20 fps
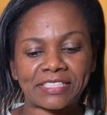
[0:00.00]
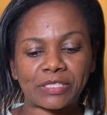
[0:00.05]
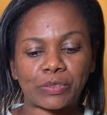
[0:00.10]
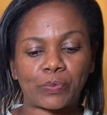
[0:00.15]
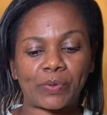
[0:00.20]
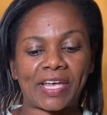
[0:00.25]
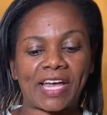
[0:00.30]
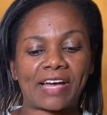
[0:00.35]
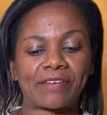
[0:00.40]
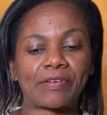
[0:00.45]

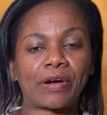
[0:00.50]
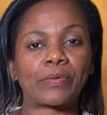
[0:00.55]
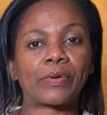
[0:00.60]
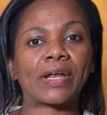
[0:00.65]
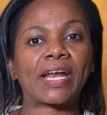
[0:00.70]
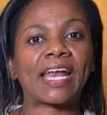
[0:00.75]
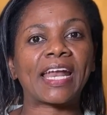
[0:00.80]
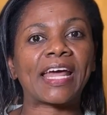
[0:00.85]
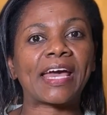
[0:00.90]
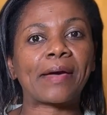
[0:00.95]
We have our
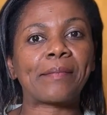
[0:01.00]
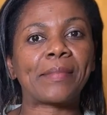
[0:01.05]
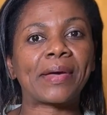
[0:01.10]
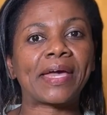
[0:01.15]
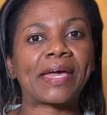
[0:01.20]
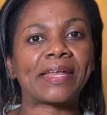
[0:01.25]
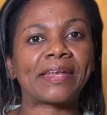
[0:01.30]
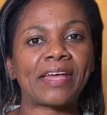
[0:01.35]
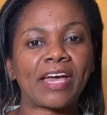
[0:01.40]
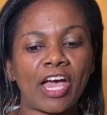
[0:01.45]

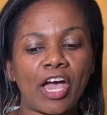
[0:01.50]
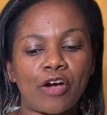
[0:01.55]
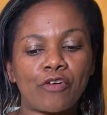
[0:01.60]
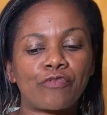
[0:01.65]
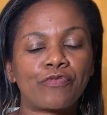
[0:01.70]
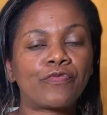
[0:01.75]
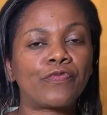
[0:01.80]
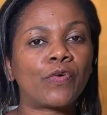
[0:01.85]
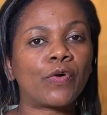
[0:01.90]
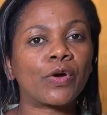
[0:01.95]
lemon
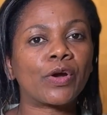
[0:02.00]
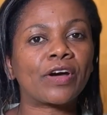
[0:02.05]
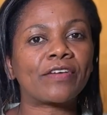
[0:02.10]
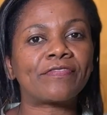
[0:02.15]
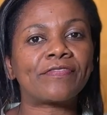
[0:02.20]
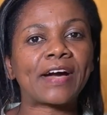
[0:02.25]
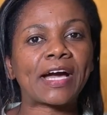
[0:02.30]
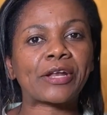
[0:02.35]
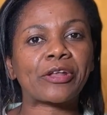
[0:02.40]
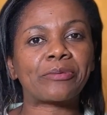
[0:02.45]
full of
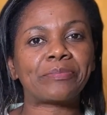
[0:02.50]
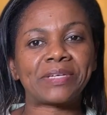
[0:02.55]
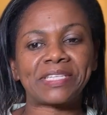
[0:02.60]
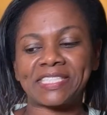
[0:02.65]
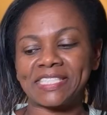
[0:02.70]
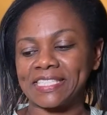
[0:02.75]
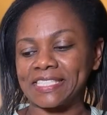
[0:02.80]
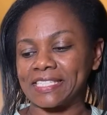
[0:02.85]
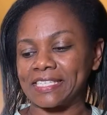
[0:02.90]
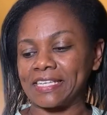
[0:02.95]
vitamin
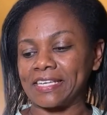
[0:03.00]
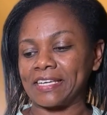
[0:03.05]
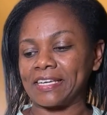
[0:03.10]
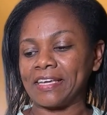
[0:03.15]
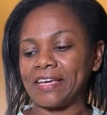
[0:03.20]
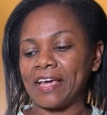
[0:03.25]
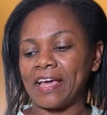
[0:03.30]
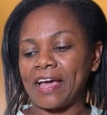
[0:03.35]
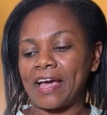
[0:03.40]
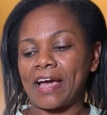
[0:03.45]
C,
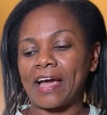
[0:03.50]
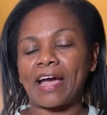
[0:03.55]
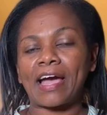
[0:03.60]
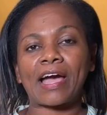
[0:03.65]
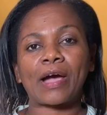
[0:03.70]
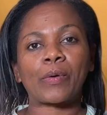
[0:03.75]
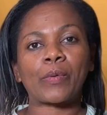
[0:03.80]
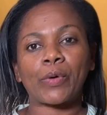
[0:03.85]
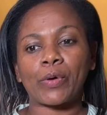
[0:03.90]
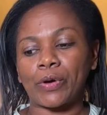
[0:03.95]

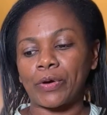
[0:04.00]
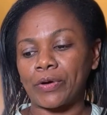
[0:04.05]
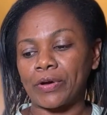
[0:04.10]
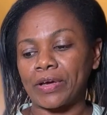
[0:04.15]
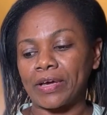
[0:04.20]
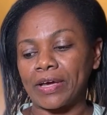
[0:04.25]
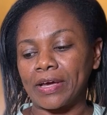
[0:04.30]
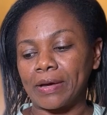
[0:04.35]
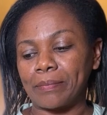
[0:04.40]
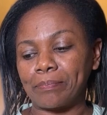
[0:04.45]

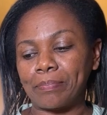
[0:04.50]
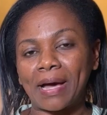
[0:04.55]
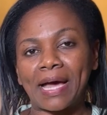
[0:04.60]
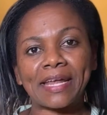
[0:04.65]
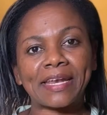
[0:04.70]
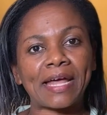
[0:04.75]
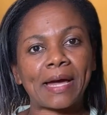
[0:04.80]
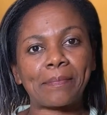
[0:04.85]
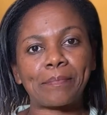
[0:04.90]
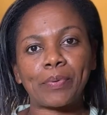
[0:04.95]
our
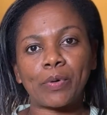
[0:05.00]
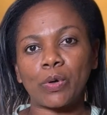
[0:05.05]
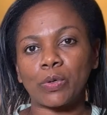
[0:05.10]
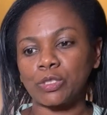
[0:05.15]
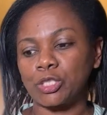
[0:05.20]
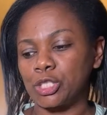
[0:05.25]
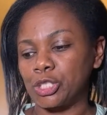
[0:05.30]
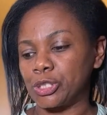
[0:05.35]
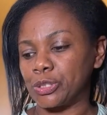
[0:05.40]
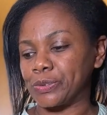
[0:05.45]
pineapple
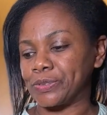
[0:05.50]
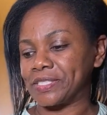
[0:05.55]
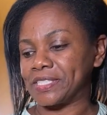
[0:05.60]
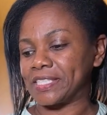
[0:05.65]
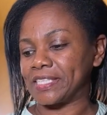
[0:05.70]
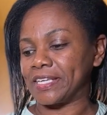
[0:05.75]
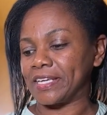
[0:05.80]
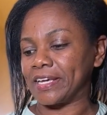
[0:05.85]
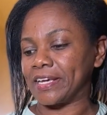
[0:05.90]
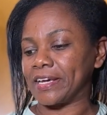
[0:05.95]
juice
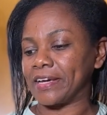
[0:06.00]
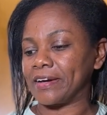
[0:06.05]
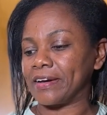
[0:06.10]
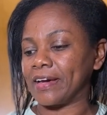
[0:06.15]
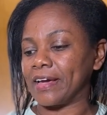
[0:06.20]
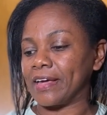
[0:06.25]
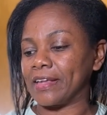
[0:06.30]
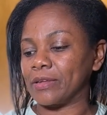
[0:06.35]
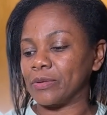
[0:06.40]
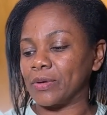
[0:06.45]
here
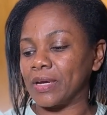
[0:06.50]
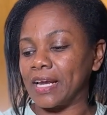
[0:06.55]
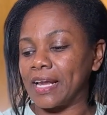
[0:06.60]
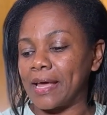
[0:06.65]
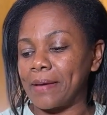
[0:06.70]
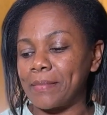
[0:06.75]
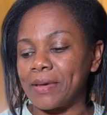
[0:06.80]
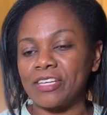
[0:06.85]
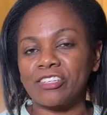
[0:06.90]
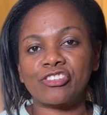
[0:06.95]
and the
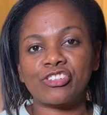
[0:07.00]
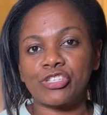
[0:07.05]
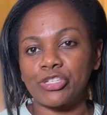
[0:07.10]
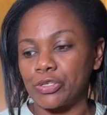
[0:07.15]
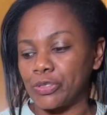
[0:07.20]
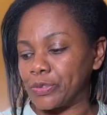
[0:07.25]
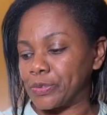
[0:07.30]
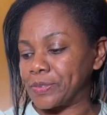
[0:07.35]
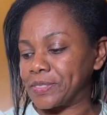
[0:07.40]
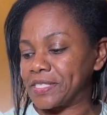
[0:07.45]
lemon
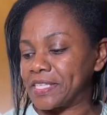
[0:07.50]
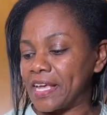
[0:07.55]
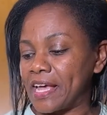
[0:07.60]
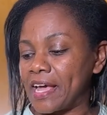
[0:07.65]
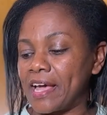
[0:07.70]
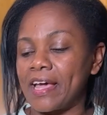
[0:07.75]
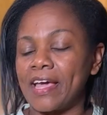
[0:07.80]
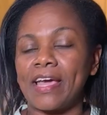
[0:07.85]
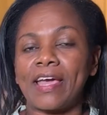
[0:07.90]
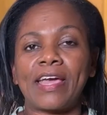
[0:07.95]
juice.
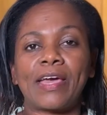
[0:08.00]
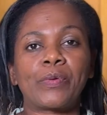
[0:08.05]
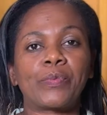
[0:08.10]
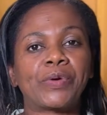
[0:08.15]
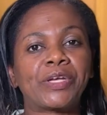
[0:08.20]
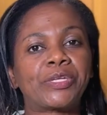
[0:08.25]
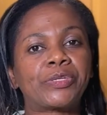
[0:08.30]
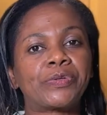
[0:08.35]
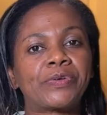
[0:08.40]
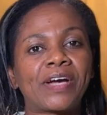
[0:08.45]
And we
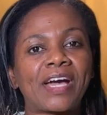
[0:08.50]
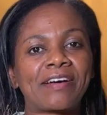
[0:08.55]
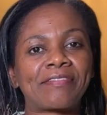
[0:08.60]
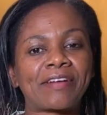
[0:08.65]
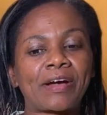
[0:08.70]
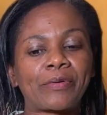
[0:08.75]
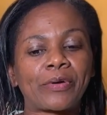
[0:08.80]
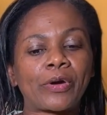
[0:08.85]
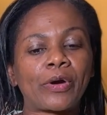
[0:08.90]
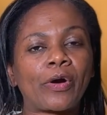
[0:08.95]
do have
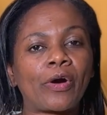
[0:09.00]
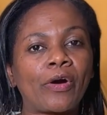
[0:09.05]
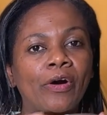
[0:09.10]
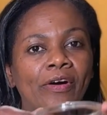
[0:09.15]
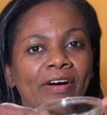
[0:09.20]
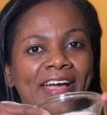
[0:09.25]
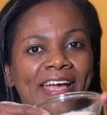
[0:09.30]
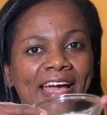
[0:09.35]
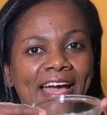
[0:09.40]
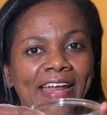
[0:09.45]
our
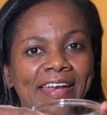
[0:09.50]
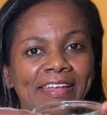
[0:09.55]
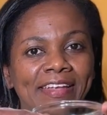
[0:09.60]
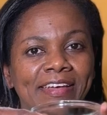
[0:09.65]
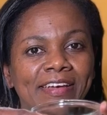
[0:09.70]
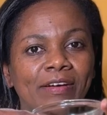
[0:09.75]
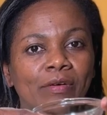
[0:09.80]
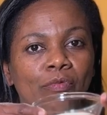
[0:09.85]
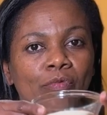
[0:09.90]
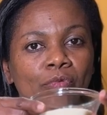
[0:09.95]

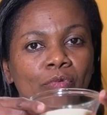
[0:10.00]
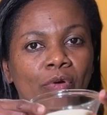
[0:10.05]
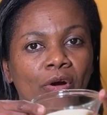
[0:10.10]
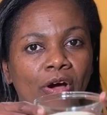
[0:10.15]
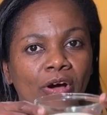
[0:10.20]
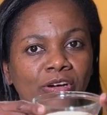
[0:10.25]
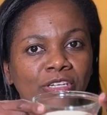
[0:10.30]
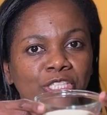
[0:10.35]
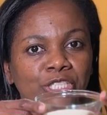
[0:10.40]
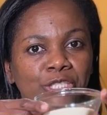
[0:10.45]
organic
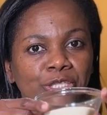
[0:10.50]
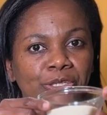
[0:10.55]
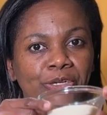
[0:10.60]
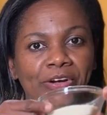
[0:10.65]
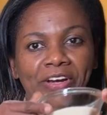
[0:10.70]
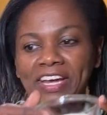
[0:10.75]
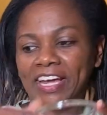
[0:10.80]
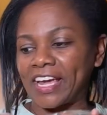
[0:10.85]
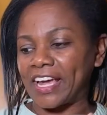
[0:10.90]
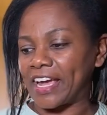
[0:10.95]
raw sugar
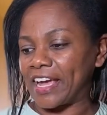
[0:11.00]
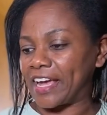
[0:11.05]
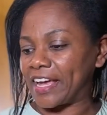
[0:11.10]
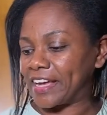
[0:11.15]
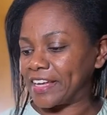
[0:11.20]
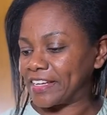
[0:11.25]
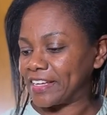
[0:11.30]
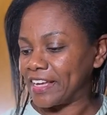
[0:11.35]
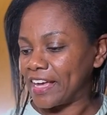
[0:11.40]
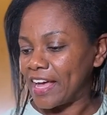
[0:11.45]

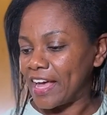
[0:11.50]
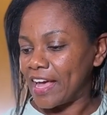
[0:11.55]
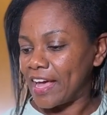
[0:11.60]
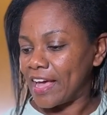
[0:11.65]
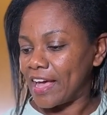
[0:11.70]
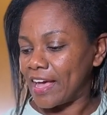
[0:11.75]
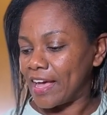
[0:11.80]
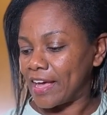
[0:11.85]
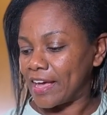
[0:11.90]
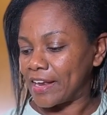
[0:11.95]
cane
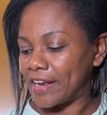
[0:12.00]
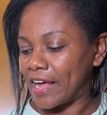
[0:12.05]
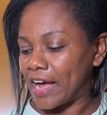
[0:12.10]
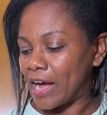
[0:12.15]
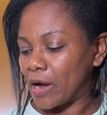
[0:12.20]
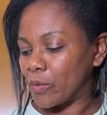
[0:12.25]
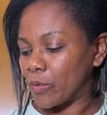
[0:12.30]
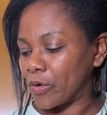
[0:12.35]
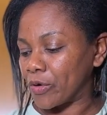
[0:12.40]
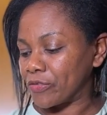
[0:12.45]
and
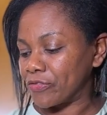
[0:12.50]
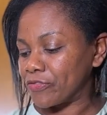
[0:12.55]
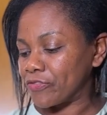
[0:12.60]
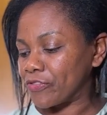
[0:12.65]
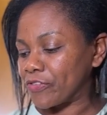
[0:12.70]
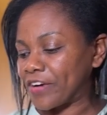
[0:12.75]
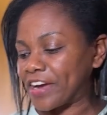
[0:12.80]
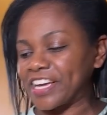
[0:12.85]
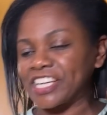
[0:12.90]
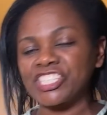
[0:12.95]
our
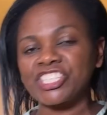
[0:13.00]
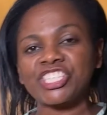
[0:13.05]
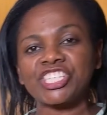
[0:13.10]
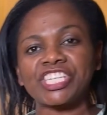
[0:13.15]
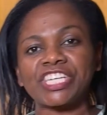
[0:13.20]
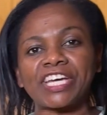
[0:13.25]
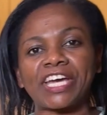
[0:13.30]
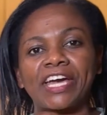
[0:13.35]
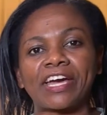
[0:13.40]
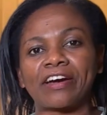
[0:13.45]
fresh
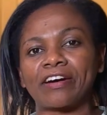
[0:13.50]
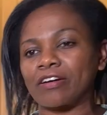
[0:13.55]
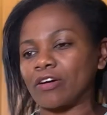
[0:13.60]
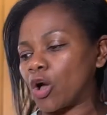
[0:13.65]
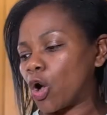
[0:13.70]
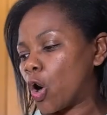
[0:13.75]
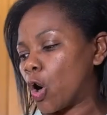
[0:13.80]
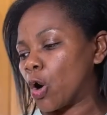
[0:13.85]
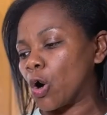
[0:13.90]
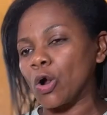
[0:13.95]
kale
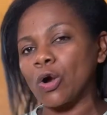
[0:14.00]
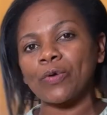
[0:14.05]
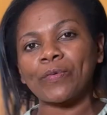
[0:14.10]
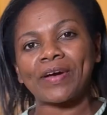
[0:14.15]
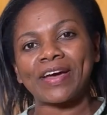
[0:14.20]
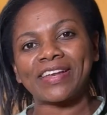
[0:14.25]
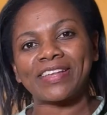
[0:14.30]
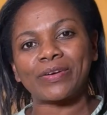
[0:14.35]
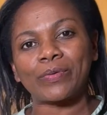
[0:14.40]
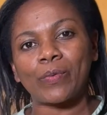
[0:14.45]

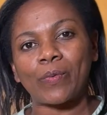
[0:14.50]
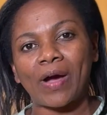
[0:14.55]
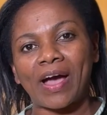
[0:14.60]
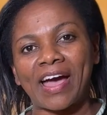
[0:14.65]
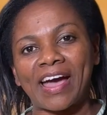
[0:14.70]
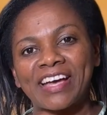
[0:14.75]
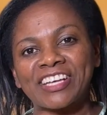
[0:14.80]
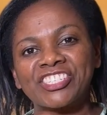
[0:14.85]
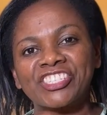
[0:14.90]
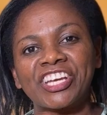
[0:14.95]
already
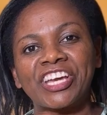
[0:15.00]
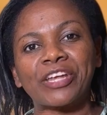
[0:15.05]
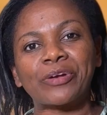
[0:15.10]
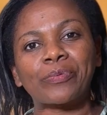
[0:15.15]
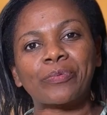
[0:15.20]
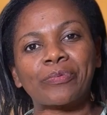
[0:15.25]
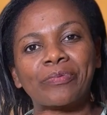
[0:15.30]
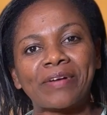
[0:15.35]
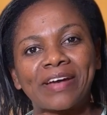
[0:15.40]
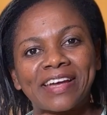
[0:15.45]
washed
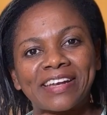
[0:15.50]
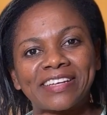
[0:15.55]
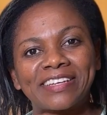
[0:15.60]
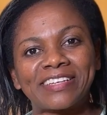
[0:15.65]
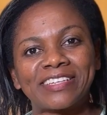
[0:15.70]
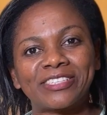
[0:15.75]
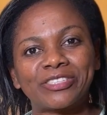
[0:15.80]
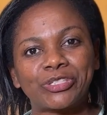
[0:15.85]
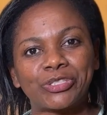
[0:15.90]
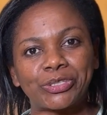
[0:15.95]
and
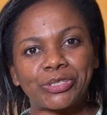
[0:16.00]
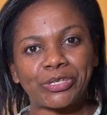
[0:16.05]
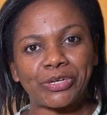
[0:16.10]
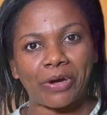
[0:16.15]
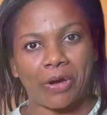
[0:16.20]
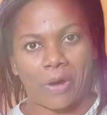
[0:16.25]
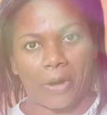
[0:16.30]
ready to go.